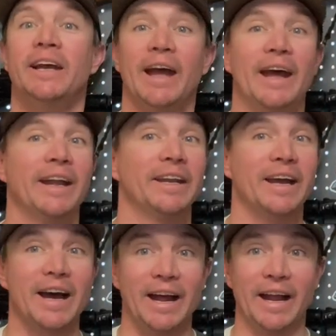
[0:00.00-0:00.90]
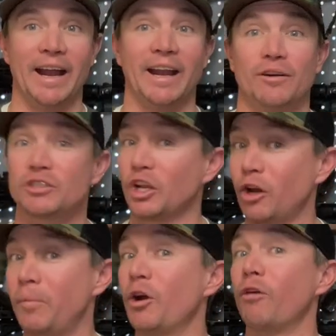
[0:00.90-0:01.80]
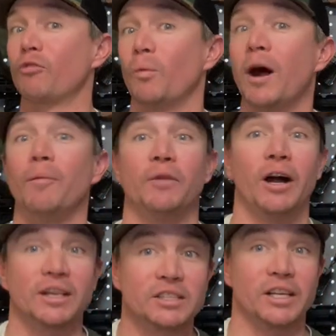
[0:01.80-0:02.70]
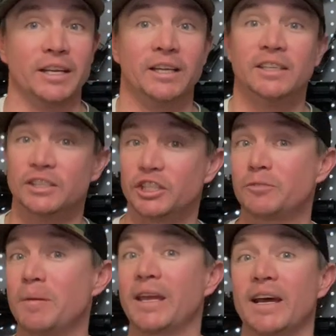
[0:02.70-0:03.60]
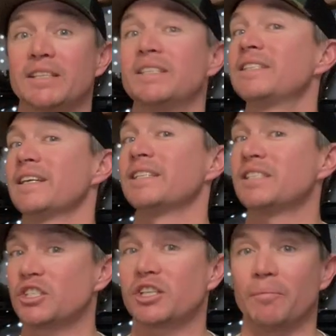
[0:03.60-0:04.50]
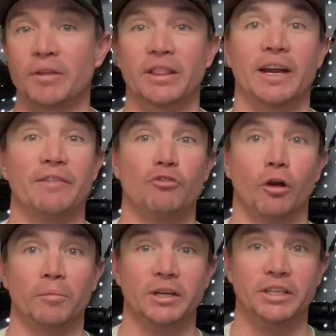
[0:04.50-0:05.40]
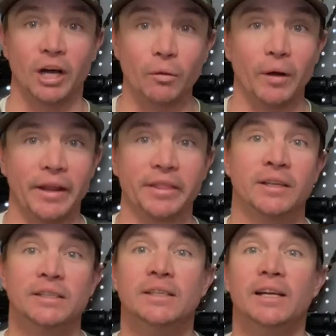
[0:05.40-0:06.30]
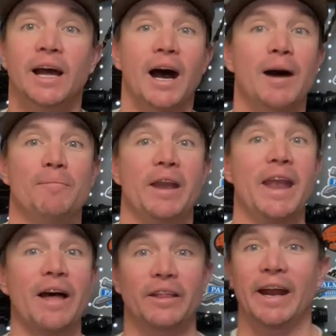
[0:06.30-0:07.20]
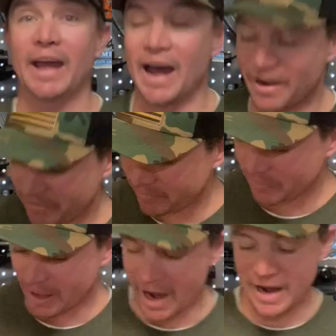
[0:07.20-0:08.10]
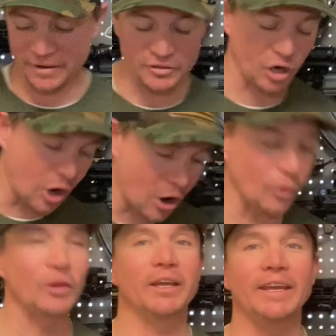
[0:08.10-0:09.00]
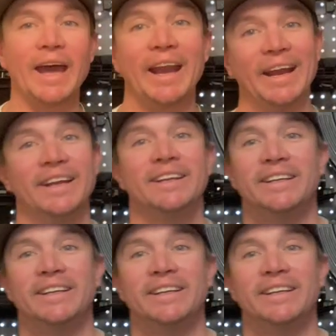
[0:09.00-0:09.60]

And, uh, and I was a little bit overwhelmed, honestly, just because this isn't something that I've normally dealt with. Um, but now that I have, I totally get it.